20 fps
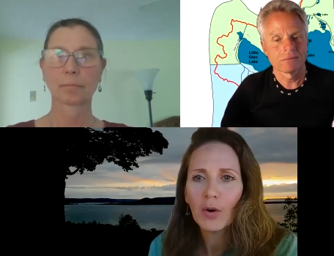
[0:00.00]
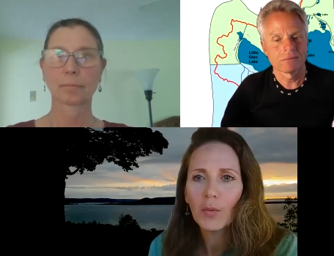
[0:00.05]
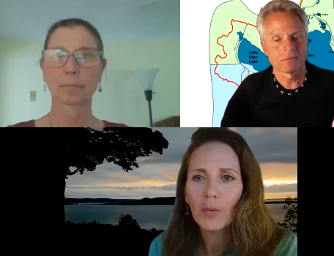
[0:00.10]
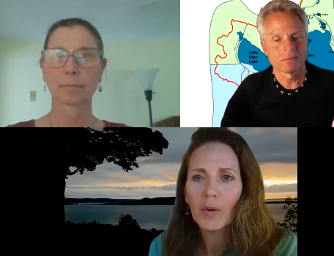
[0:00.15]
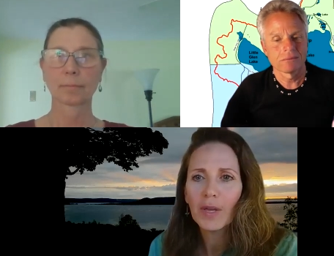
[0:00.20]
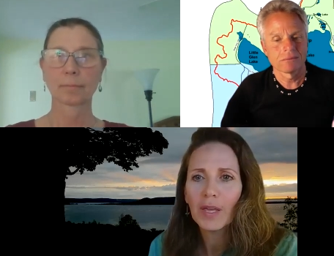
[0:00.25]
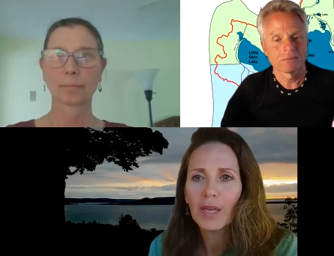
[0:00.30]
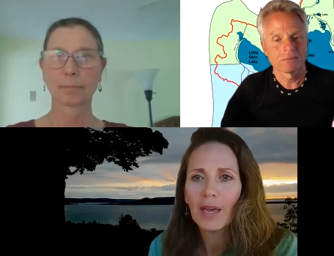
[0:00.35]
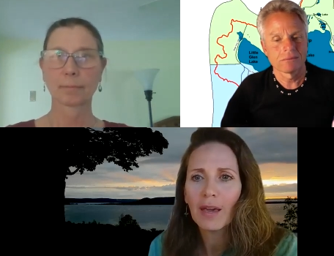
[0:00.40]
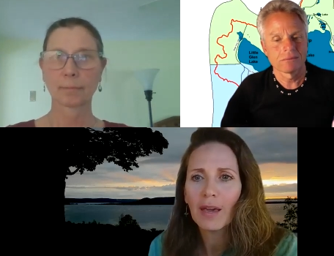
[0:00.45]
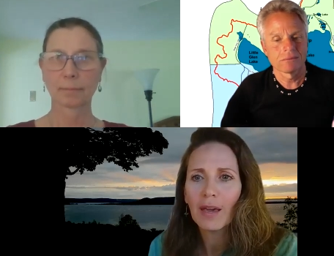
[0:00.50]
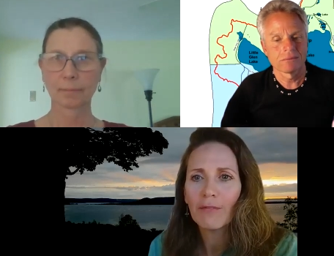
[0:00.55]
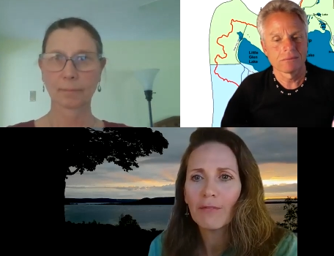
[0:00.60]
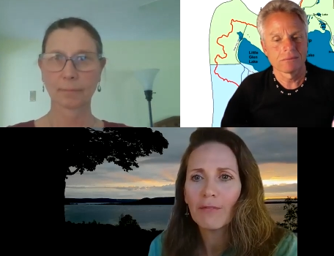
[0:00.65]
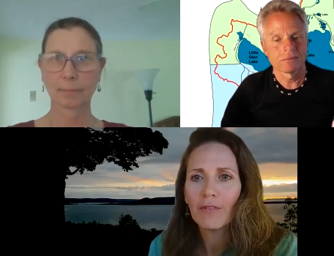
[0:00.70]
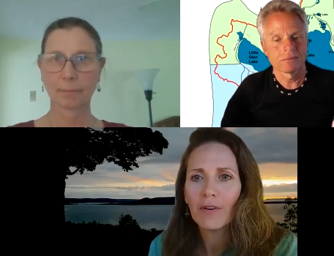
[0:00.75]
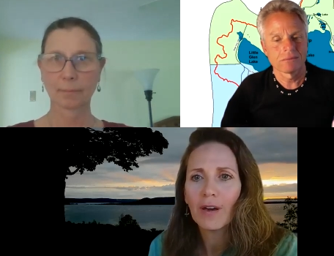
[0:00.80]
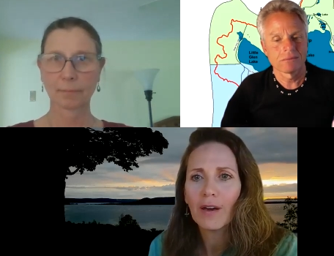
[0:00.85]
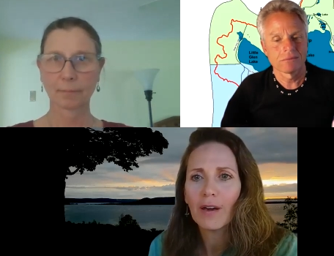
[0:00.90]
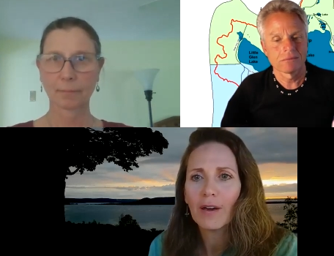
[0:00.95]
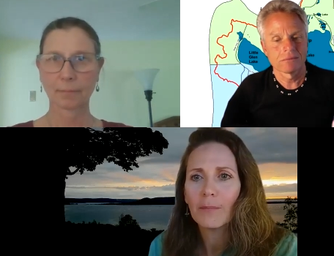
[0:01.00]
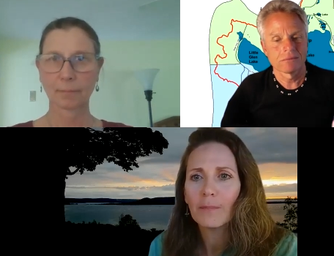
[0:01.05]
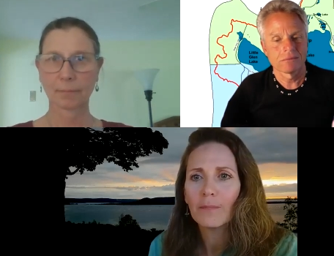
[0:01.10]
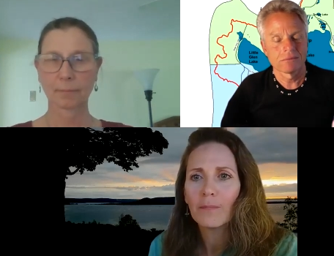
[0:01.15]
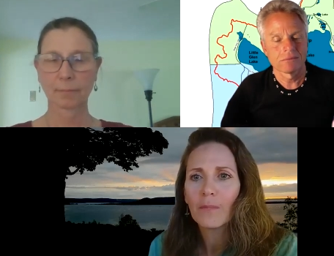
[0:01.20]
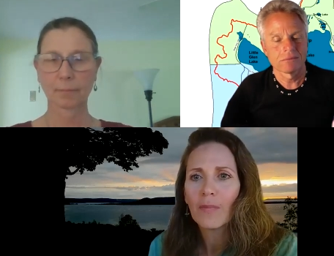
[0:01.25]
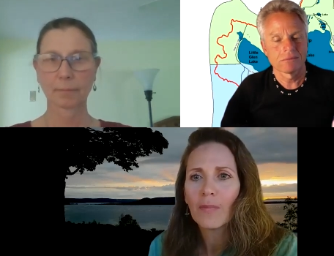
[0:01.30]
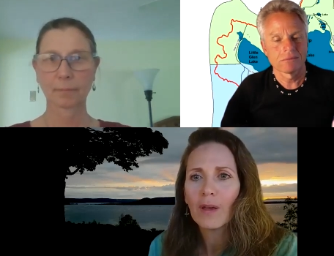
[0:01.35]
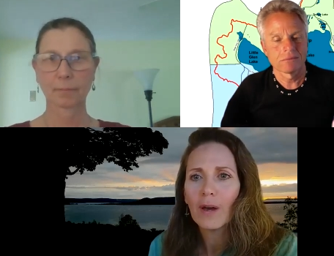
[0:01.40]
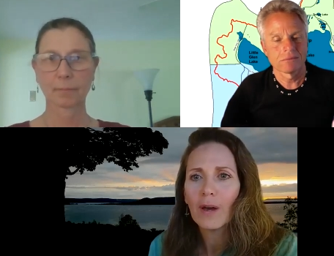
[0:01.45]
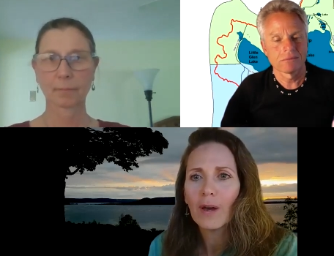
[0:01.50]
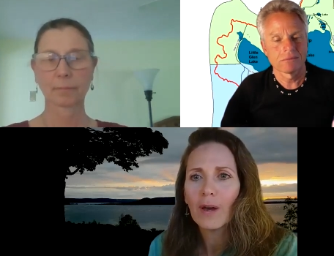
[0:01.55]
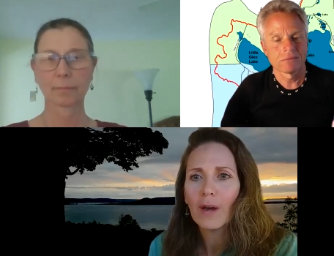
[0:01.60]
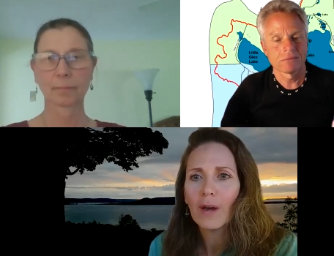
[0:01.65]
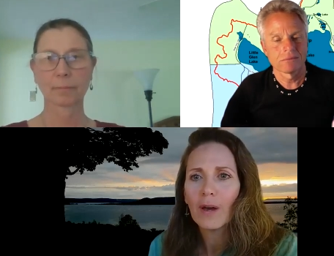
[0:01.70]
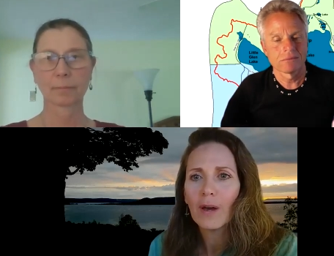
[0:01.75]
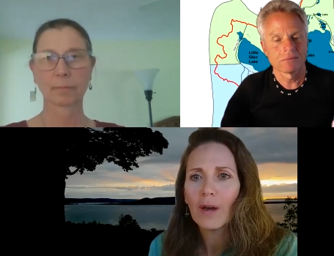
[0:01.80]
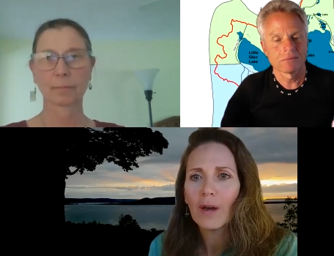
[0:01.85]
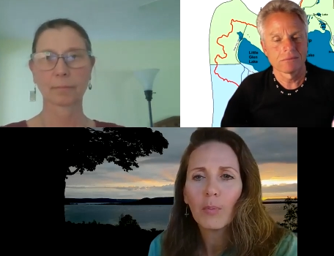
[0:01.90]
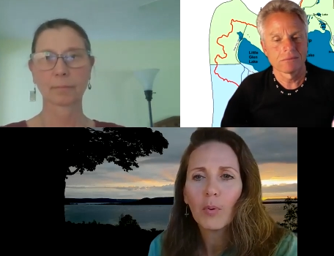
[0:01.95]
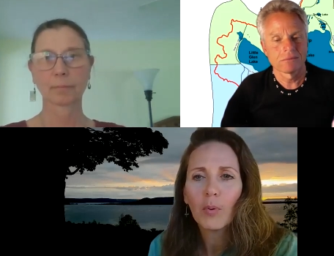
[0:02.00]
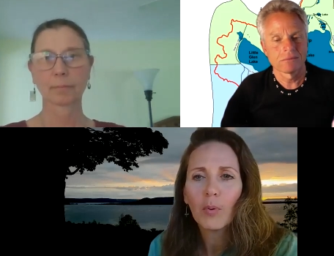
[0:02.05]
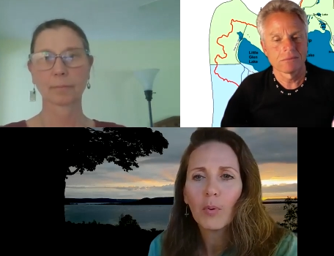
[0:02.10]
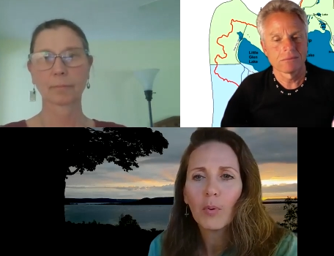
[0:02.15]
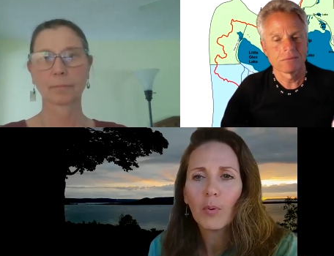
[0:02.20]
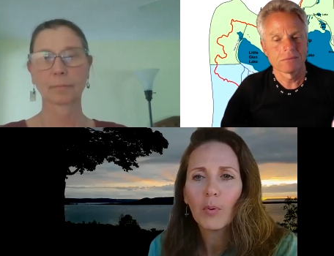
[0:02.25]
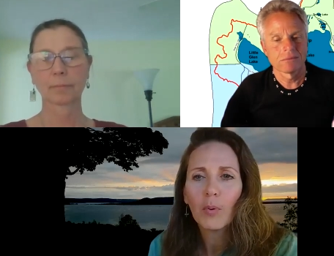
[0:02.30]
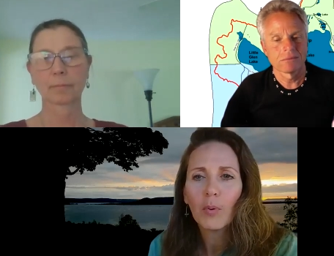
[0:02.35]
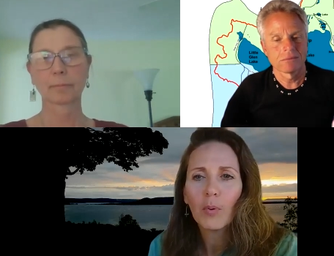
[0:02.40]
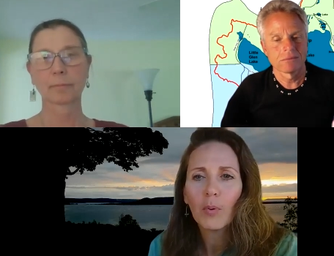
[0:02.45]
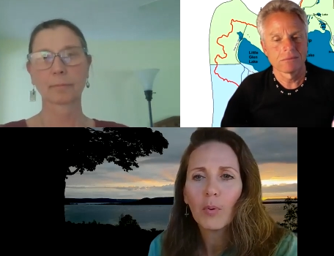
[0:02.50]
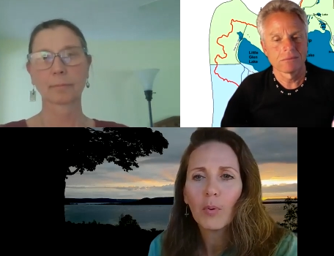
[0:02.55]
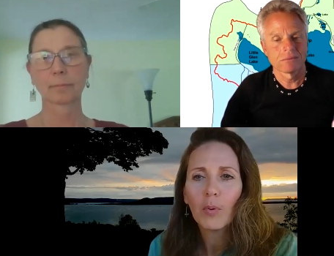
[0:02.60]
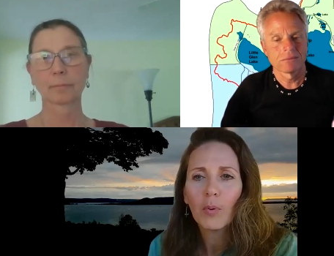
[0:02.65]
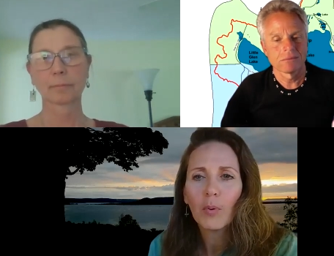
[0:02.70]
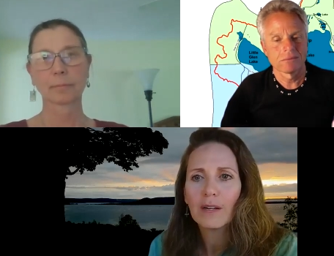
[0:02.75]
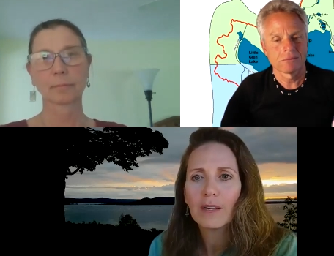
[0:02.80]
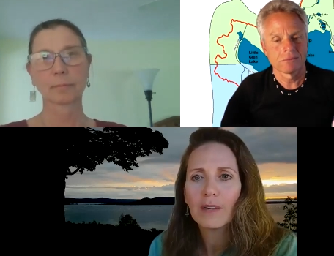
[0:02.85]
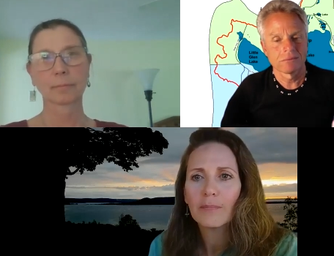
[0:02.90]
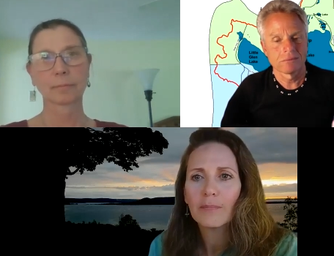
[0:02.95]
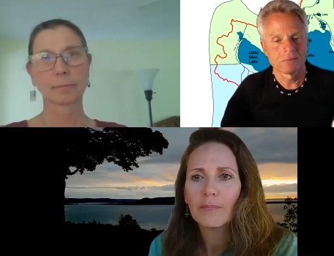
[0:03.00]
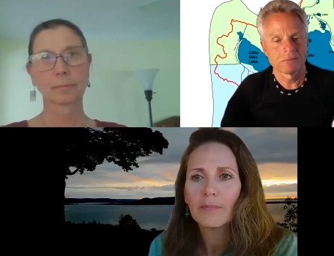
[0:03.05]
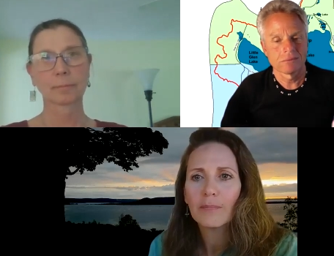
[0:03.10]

Speaker 1: We have um, a PowerPoint that's uh,